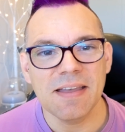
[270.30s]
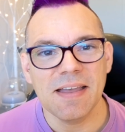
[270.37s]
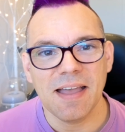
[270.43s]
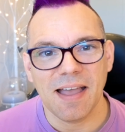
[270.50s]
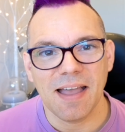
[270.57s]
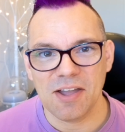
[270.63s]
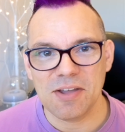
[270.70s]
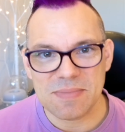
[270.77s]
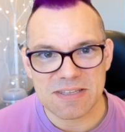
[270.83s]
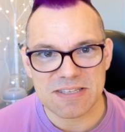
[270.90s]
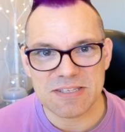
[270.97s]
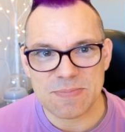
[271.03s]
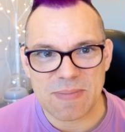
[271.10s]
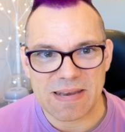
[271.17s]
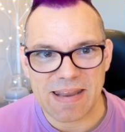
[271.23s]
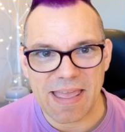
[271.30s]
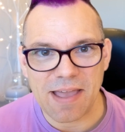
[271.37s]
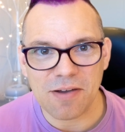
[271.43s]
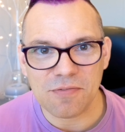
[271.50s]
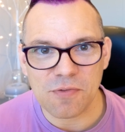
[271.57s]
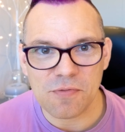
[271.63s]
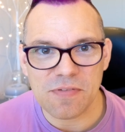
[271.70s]
I hope this has been a
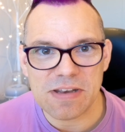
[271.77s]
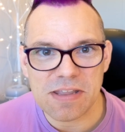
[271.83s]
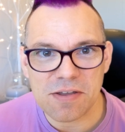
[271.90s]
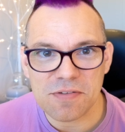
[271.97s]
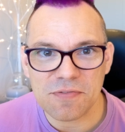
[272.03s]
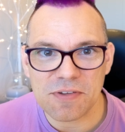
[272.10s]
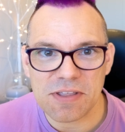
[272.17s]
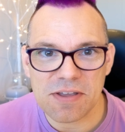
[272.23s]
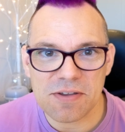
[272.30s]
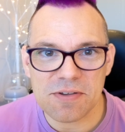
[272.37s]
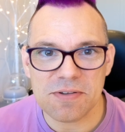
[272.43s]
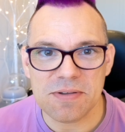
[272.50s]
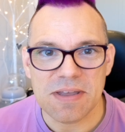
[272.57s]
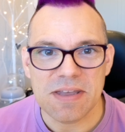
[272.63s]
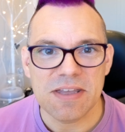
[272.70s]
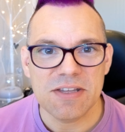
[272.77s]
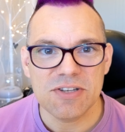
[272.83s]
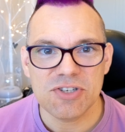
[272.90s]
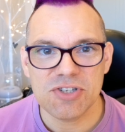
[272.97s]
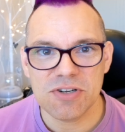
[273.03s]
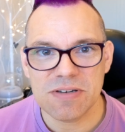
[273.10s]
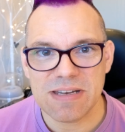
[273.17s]
helpful video for you.
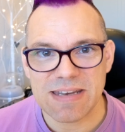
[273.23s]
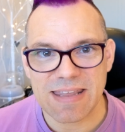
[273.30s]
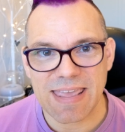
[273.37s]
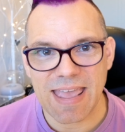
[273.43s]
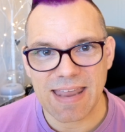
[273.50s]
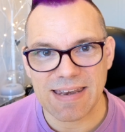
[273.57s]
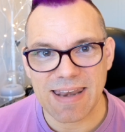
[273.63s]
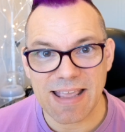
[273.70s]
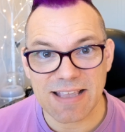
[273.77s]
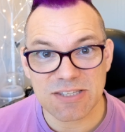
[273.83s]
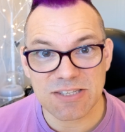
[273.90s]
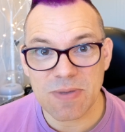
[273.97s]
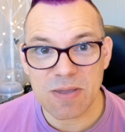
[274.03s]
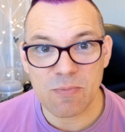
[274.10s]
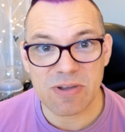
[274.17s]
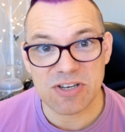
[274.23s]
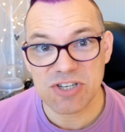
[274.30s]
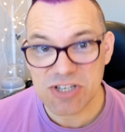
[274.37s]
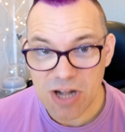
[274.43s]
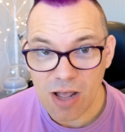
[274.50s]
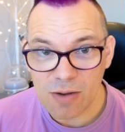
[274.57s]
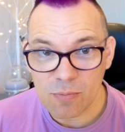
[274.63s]
Tune in again next week when
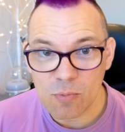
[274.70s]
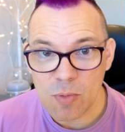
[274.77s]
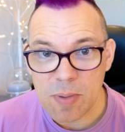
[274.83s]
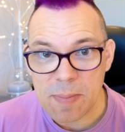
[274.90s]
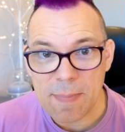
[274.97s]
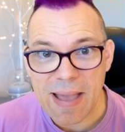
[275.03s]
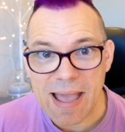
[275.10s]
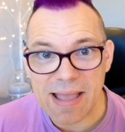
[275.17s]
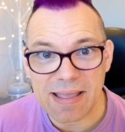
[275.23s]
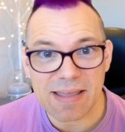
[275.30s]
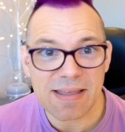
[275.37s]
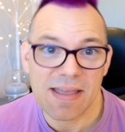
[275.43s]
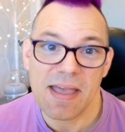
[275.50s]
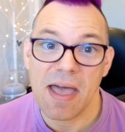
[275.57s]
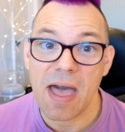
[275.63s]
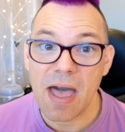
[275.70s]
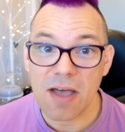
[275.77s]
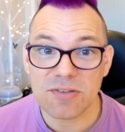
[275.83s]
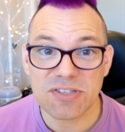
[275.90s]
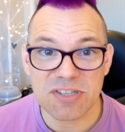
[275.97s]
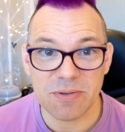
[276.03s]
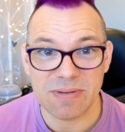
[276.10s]
Charlotte will be back. I'll
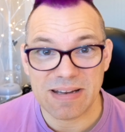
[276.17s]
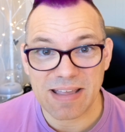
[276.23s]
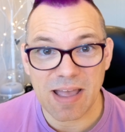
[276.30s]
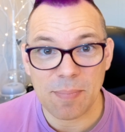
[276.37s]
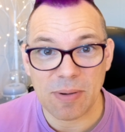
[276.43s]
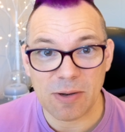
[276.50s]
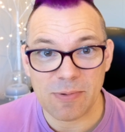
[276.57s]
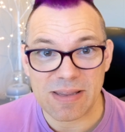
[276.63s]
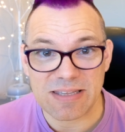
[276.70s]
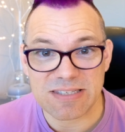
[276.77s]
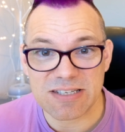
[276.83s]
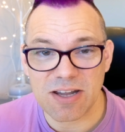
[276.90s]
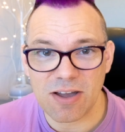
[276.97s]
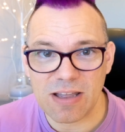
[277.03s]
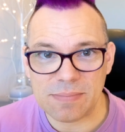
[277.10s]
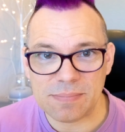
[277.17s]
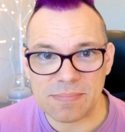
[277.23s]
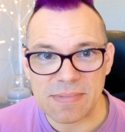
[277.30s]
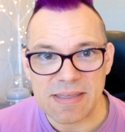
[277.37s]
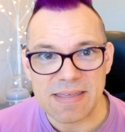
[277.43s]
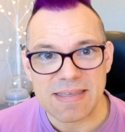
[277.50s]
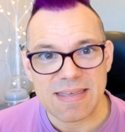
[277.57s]
see you in a couple of weeks' time.
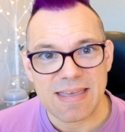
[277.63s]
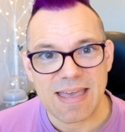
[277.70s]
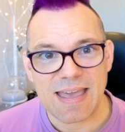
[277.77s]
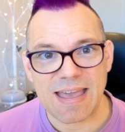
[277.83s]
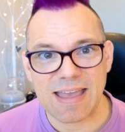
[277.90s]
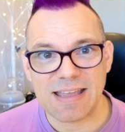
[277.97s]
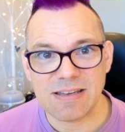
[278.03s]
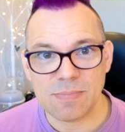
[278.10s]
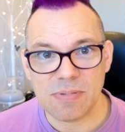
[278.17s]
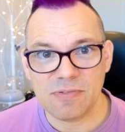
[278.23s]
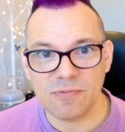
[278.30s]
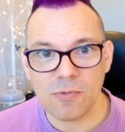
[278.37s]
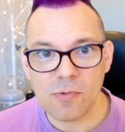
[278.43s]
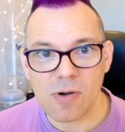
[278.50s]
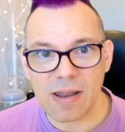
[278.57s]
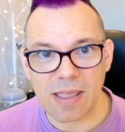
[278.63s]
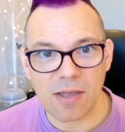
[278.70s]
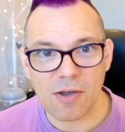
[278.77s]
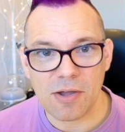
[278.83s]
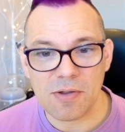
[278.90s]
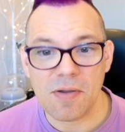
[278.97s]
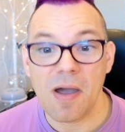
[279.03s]
And before I
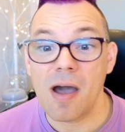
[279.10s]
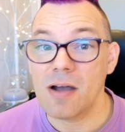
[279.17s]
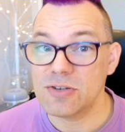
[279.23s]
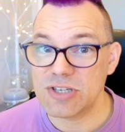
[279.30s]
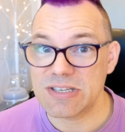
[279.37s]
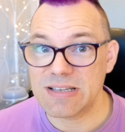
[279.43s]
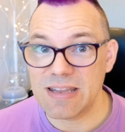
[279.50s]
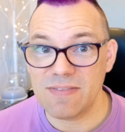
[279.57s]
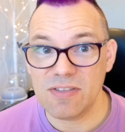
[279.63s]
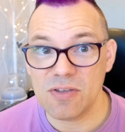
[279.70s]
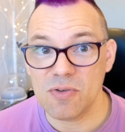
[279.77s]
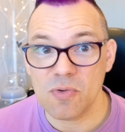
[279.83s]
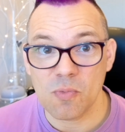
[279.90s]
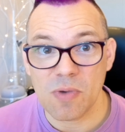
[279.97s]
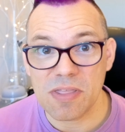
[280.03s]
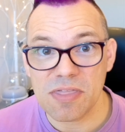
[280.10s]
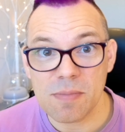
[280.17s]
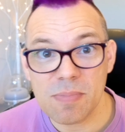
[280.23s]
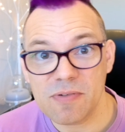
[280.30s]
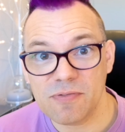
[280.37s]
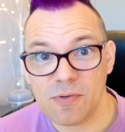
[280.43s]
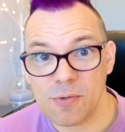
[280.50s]
go, I'll just leave you with the
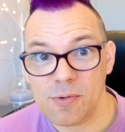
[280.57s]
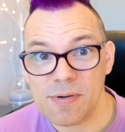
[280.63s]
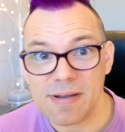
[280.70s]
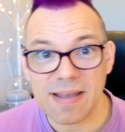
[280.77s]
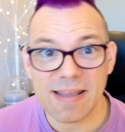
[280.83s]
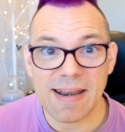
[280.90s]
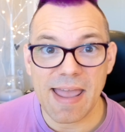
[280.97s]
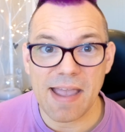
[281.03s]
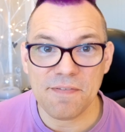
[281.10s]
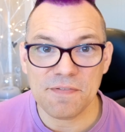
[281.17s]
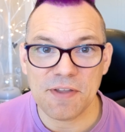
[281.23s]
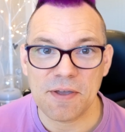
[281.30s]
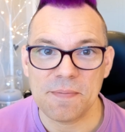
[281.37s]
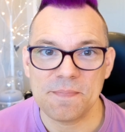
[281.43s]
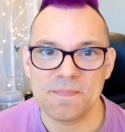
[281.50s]
before and after.